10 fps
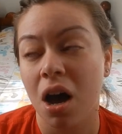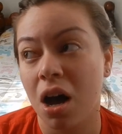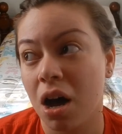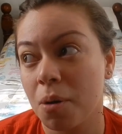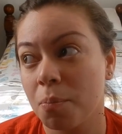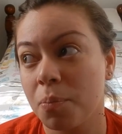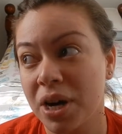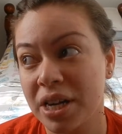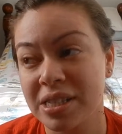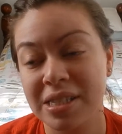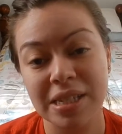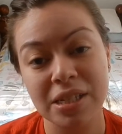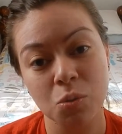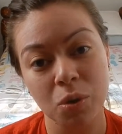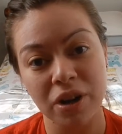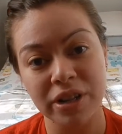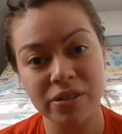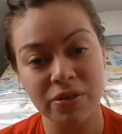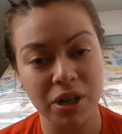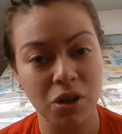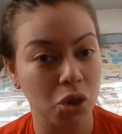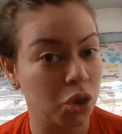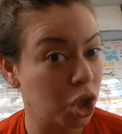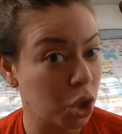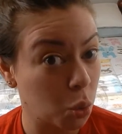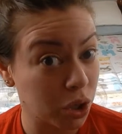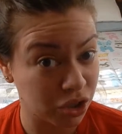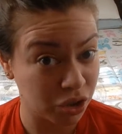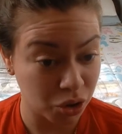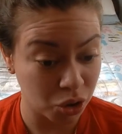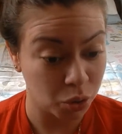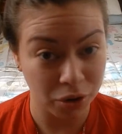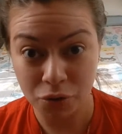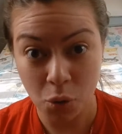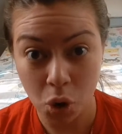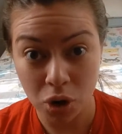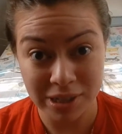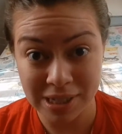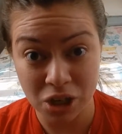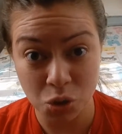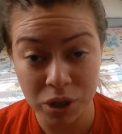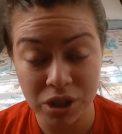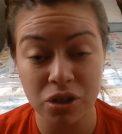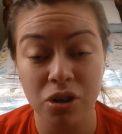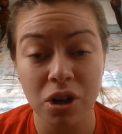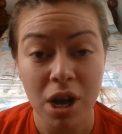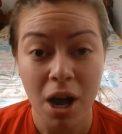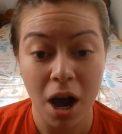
But since we are entering the winter, we're fall slash winter,